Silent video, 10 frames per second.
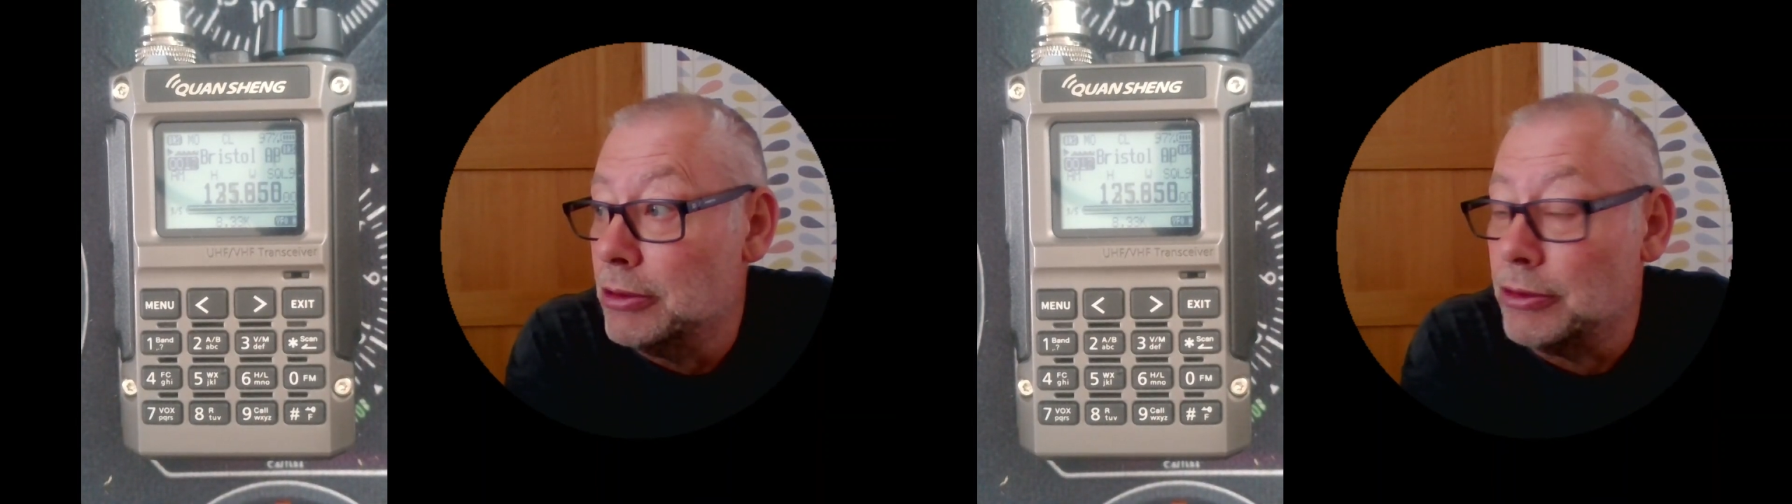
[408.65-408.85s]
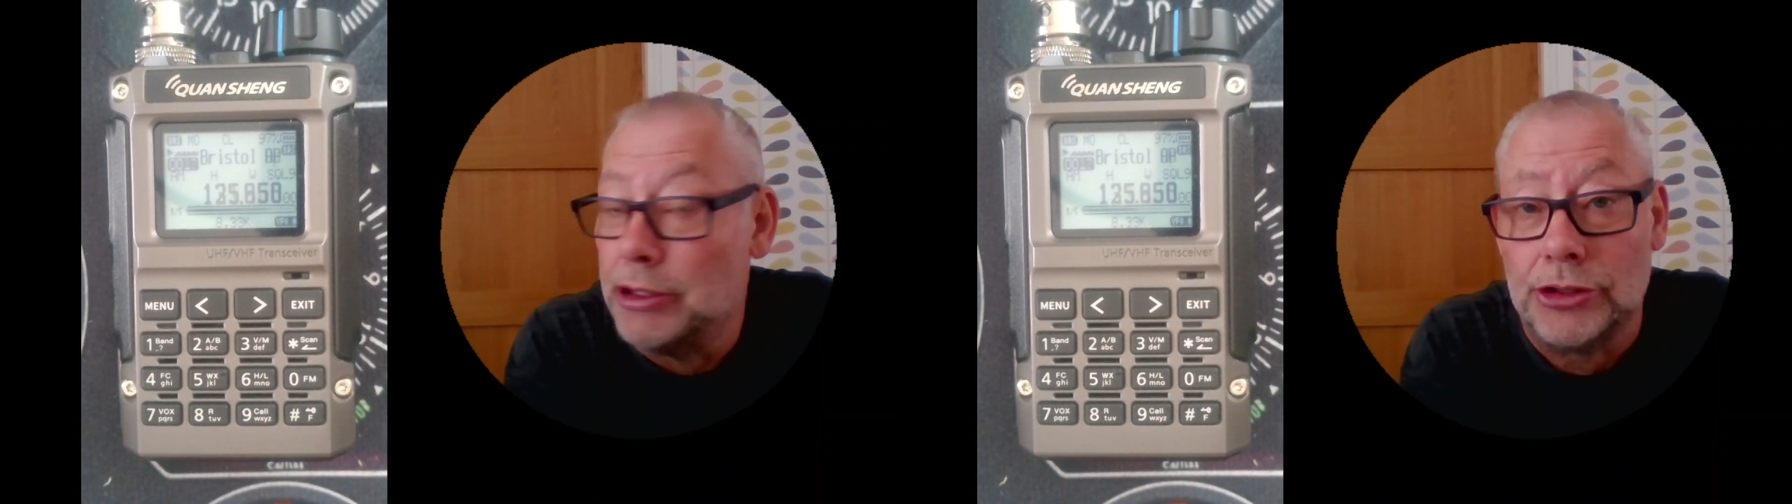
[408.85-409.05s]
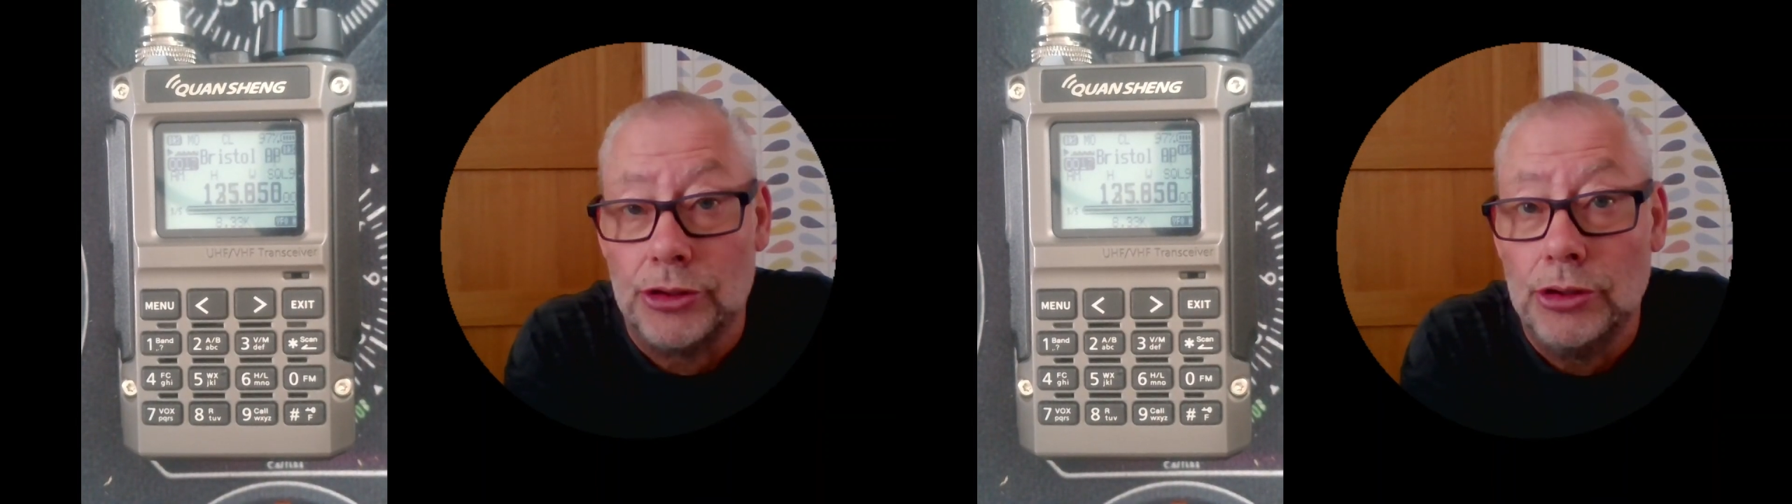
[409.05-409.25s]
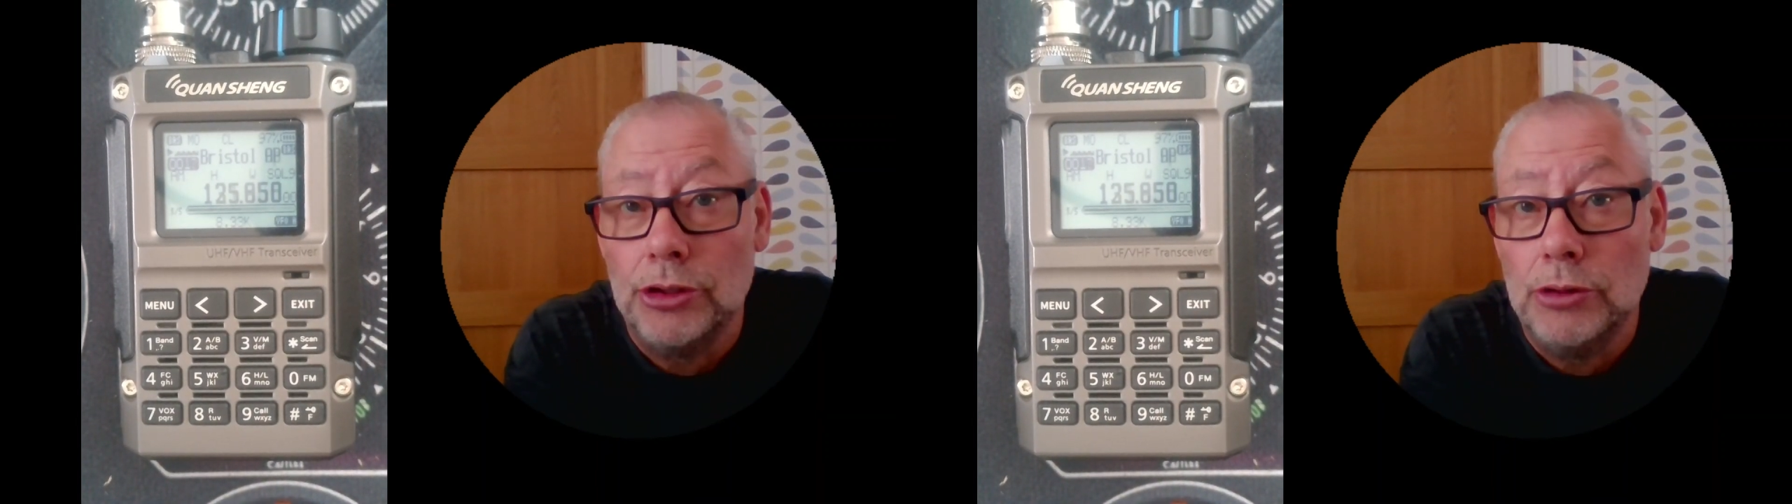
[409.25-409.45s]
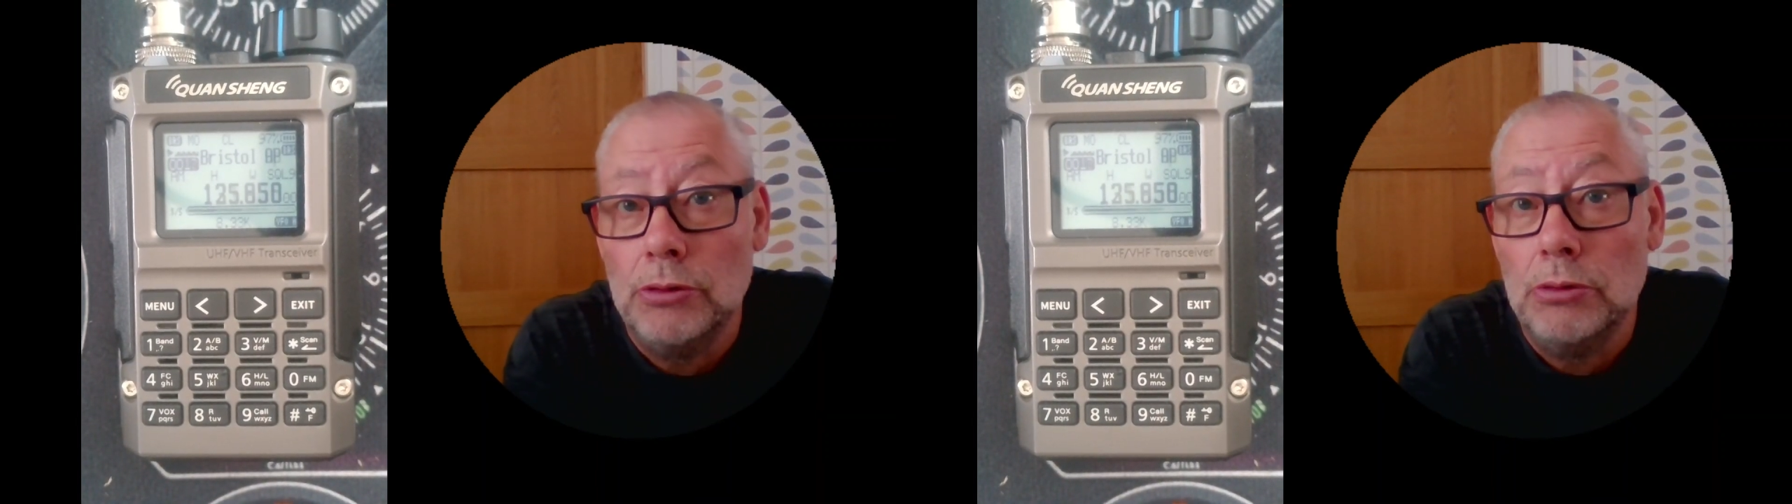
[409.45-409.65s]
This
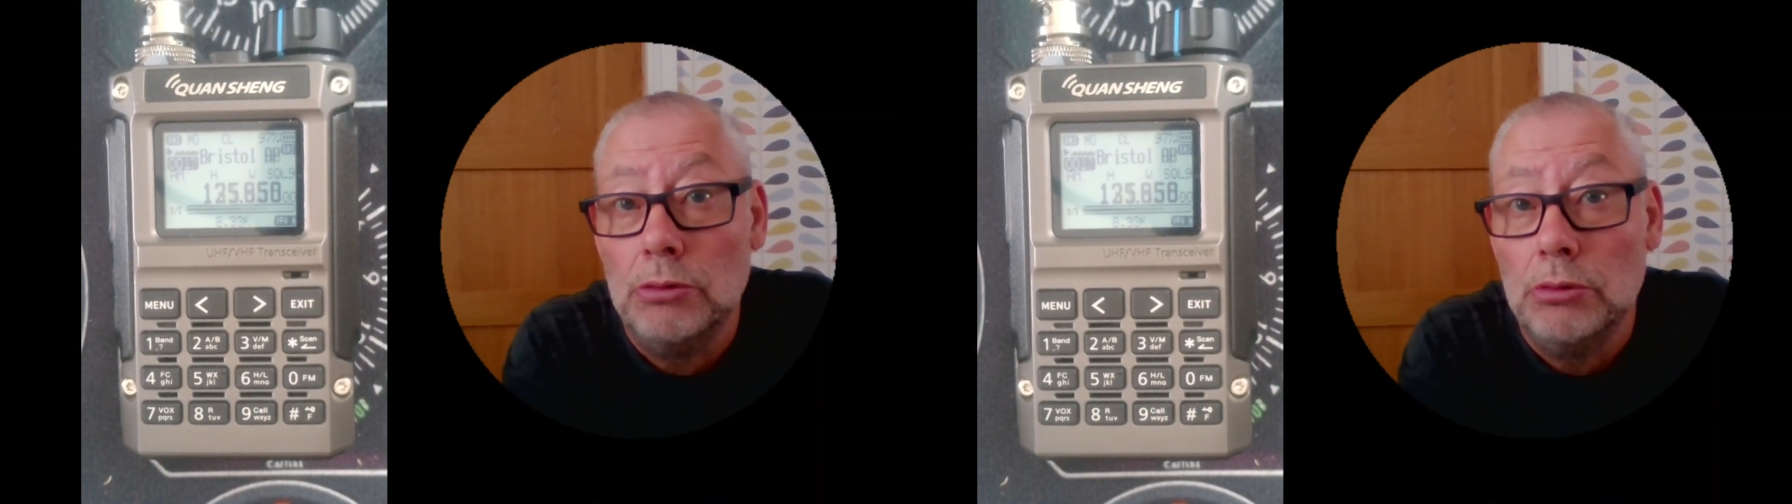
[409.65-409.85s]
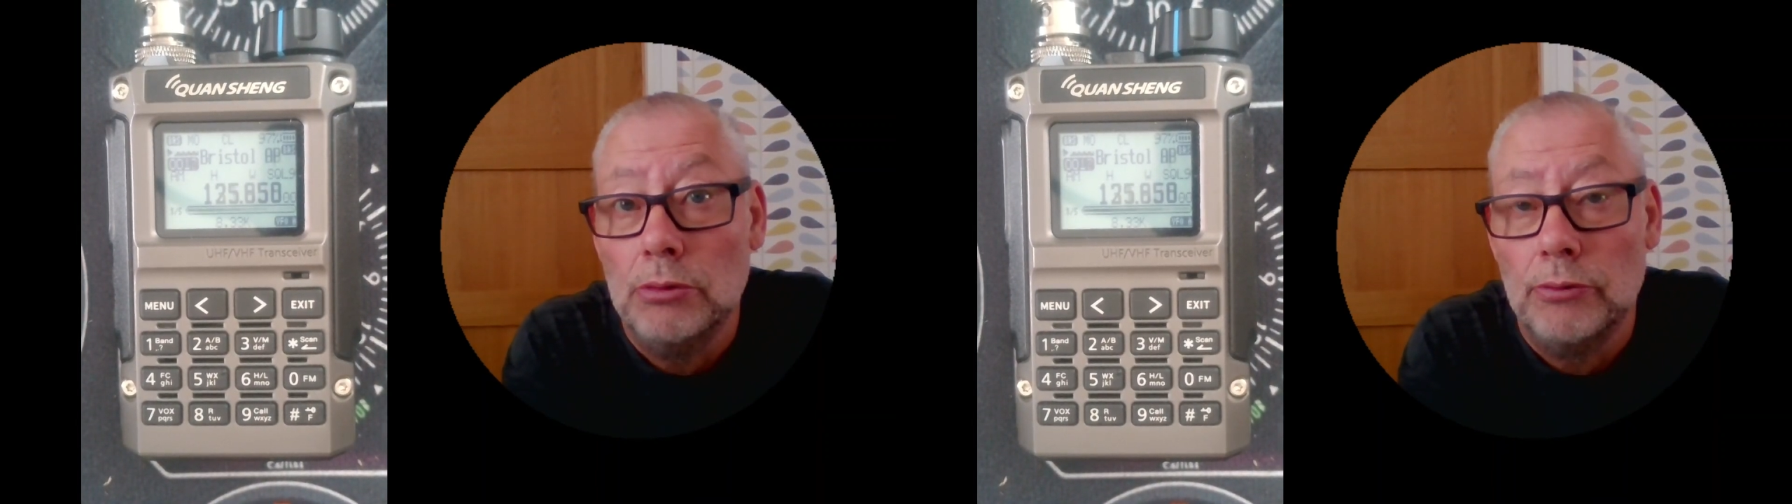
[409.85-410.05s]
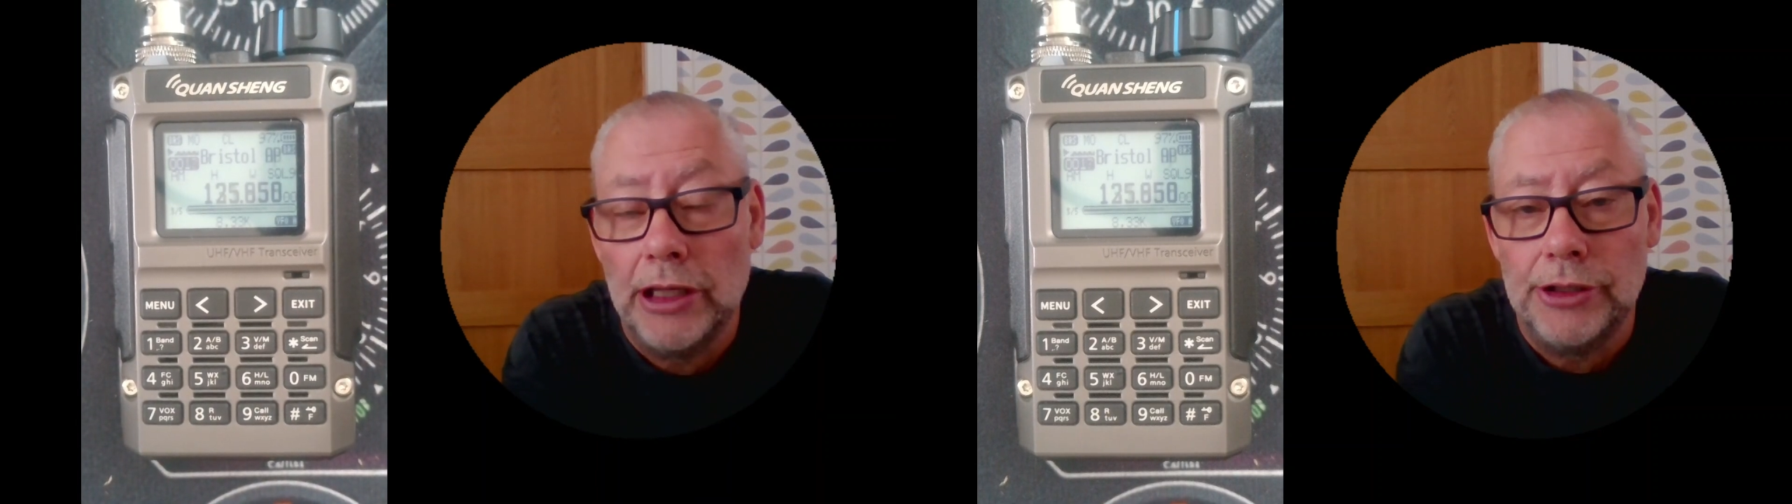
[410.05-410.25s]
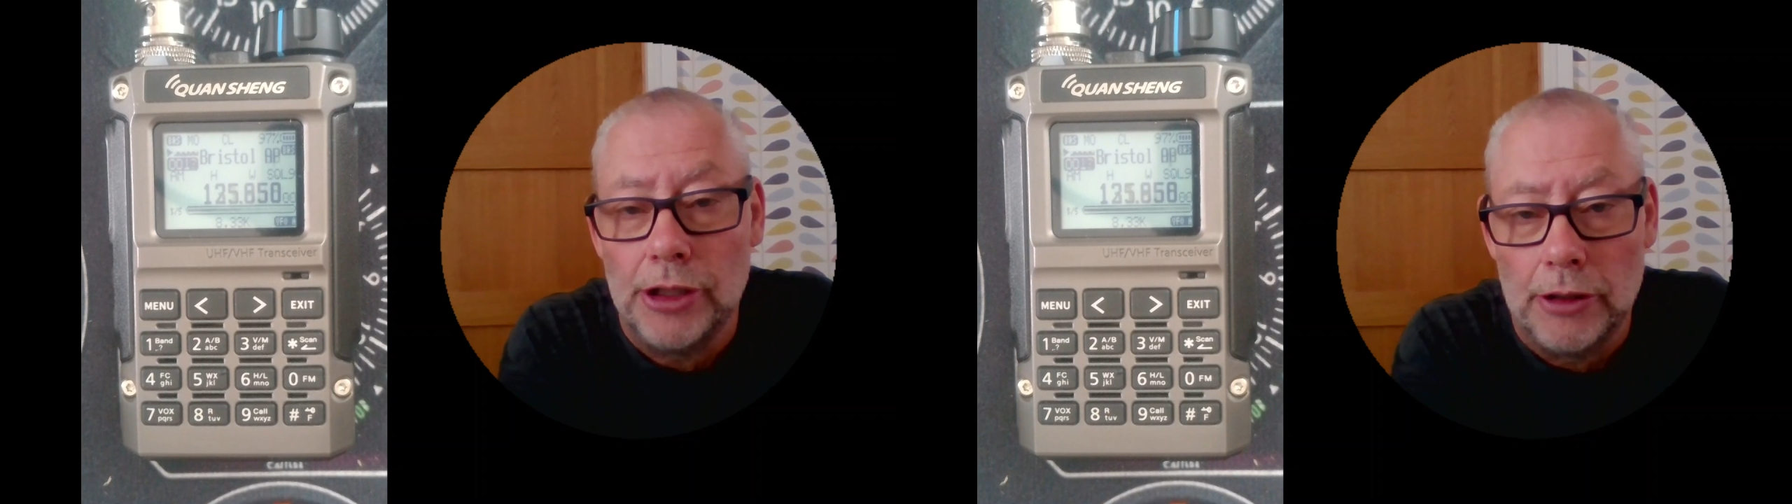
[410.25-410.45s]
new radio